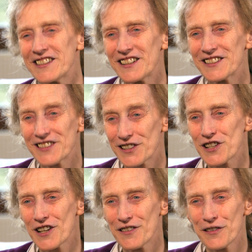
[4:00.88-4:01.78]
is it's
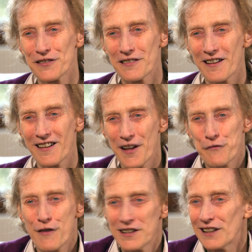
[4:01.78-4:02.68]
such a
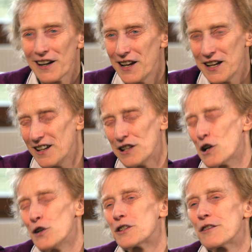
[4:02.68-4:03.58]
friendly,
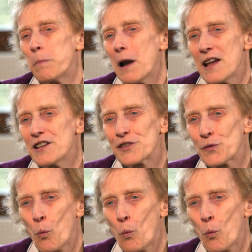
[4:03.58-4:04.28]
inclusive place